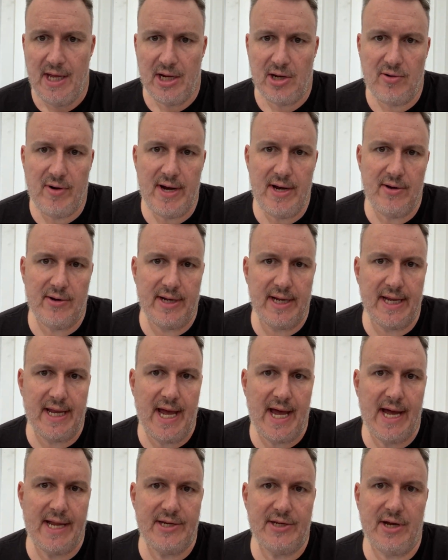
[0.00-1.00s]
Great looking
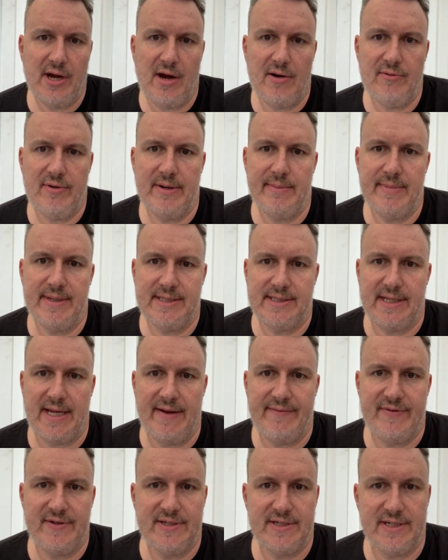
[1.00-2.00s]
can, you can't really miss
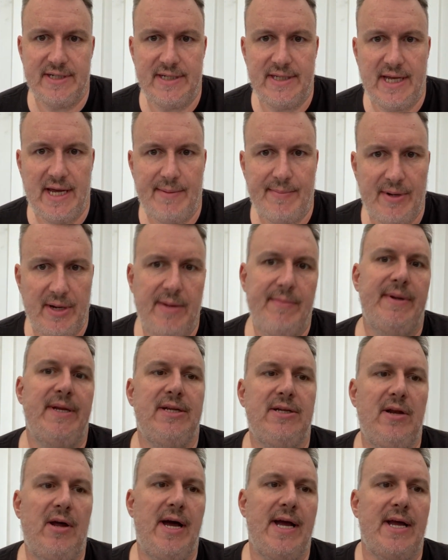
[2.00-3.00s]
that if you see that, but I mean
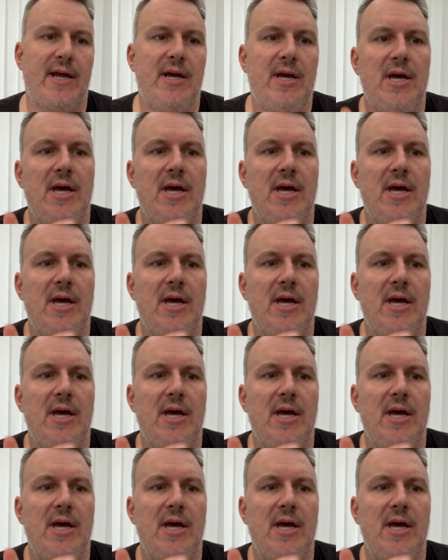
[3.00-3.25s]
like,